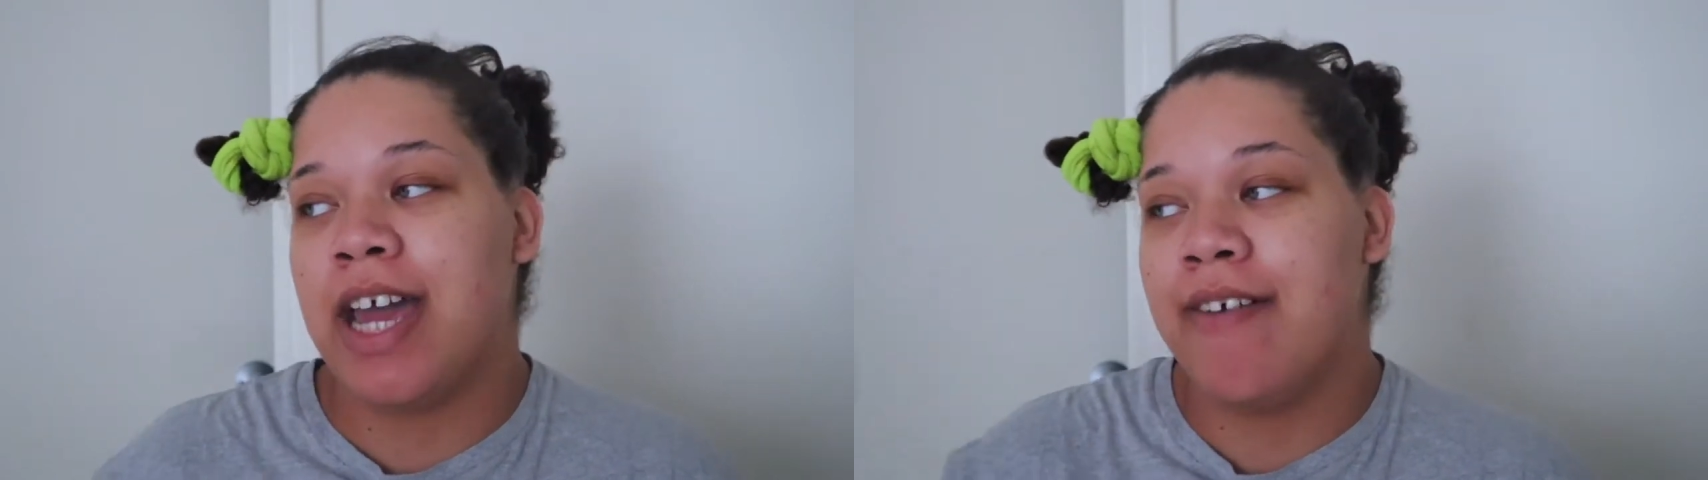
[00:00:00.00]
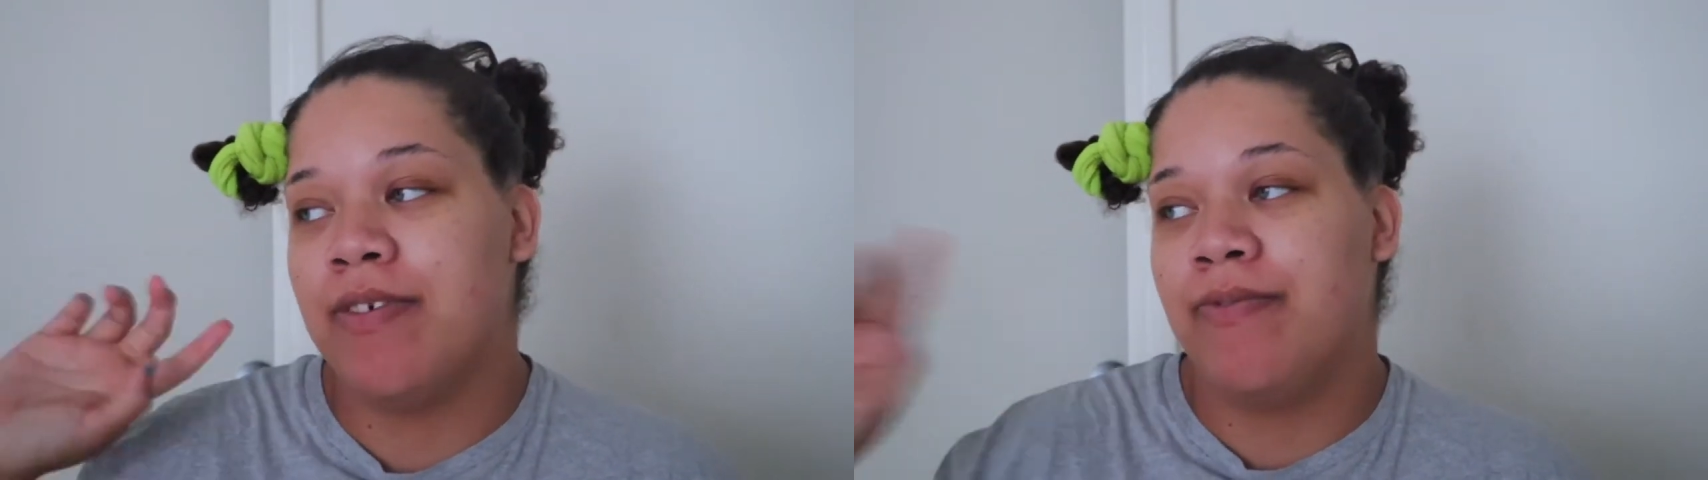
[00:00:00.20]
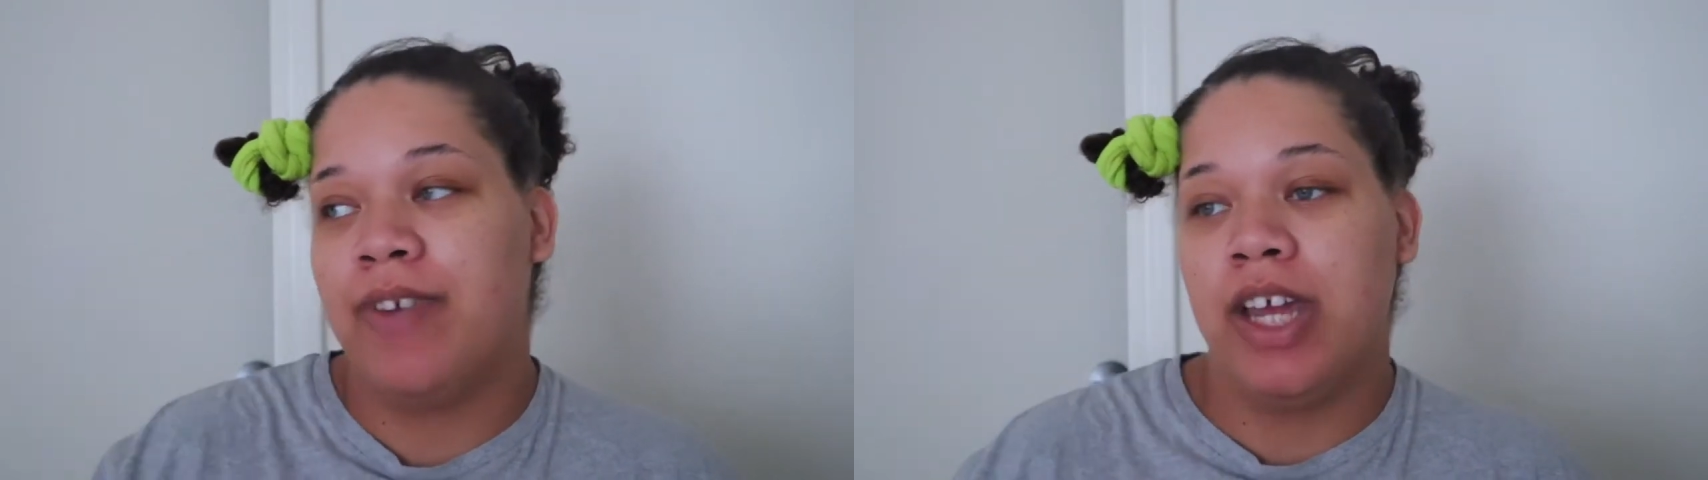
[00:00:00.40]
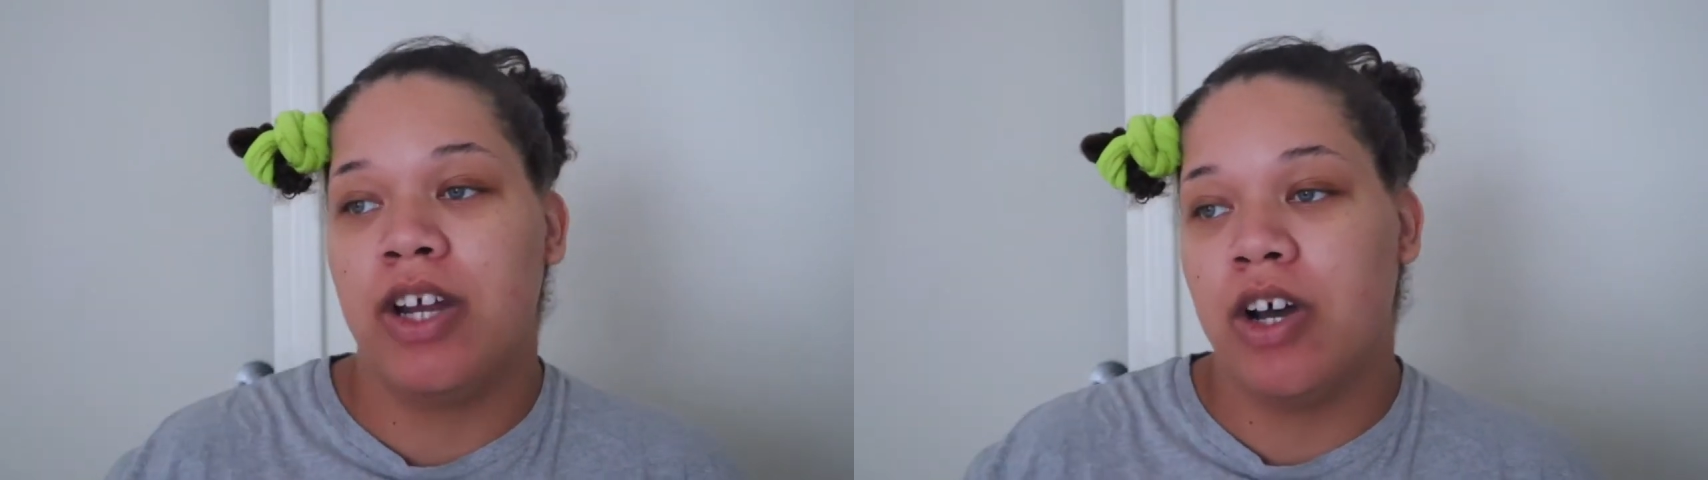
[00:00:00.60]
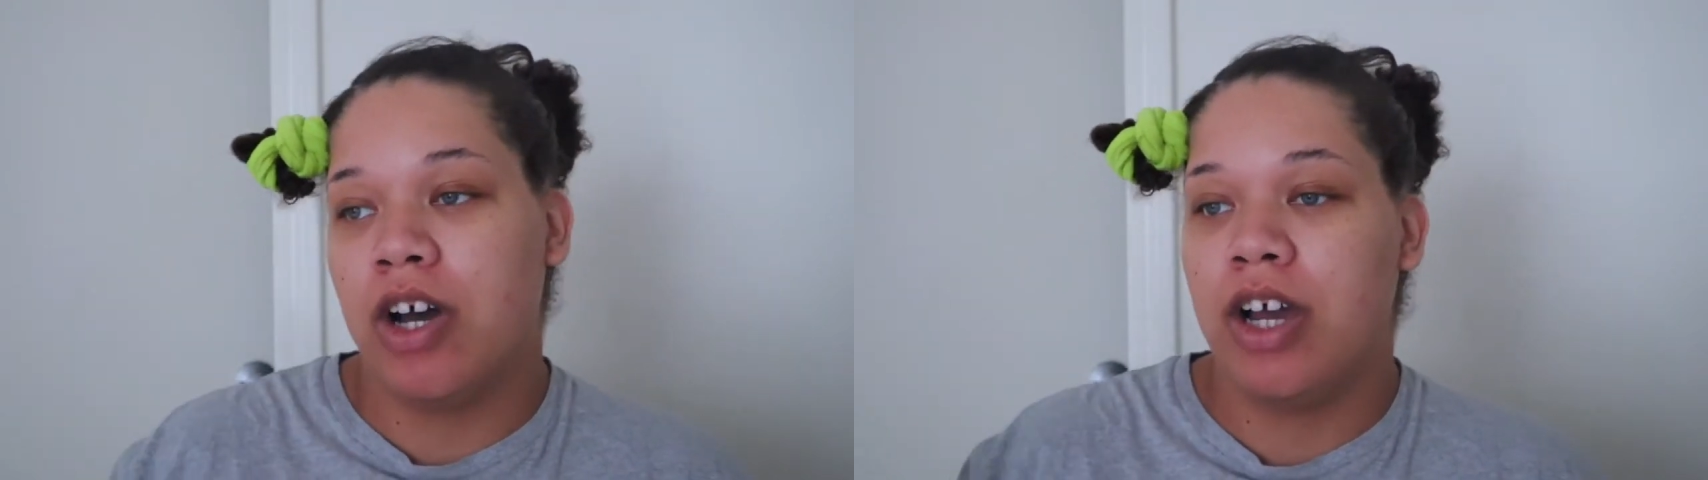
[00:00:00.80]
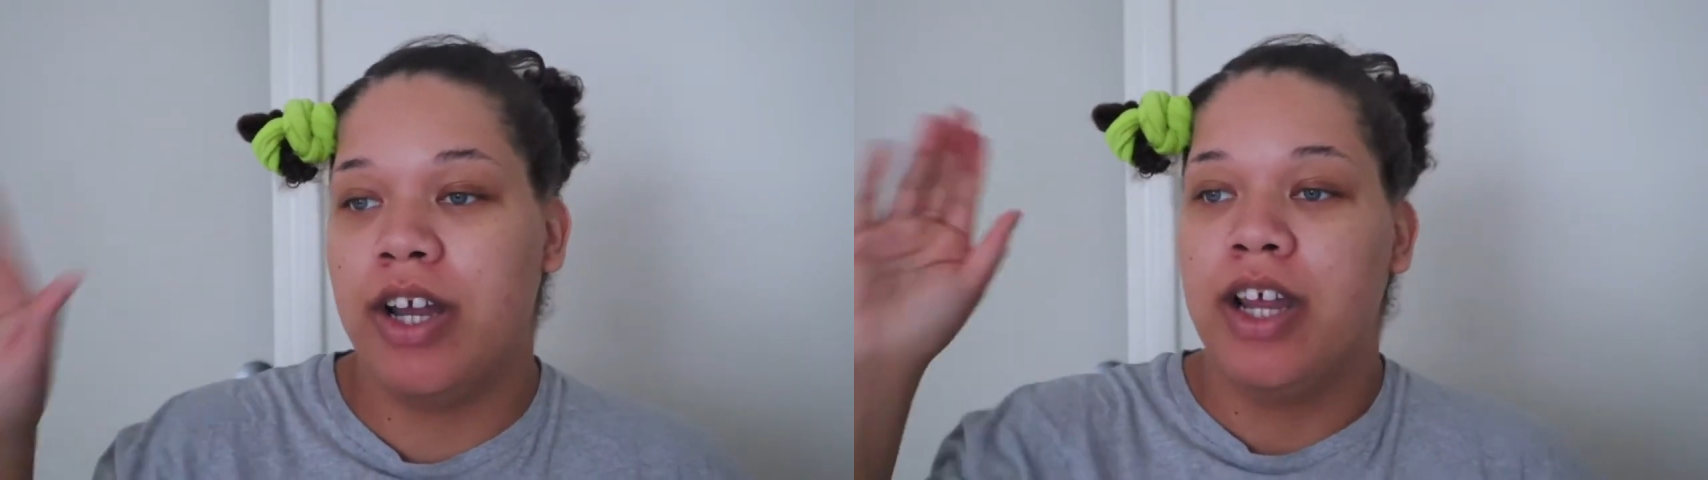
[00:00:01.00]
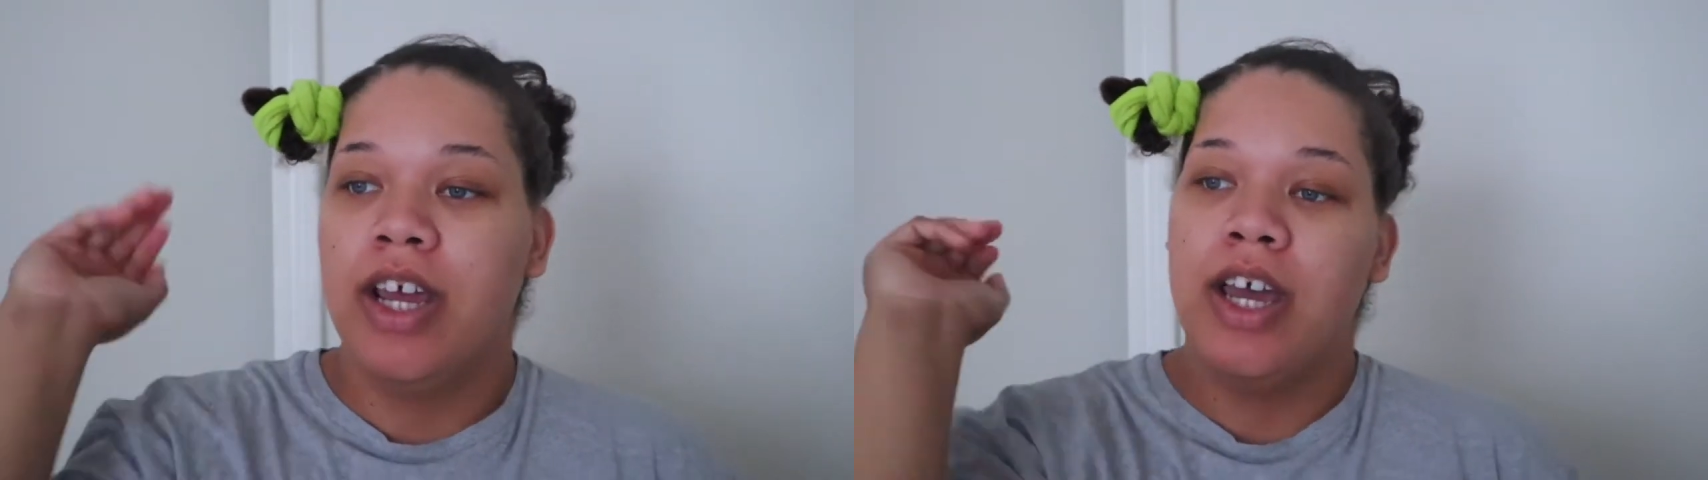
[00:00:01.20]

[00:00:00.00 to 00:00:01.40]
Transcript: have the fan on.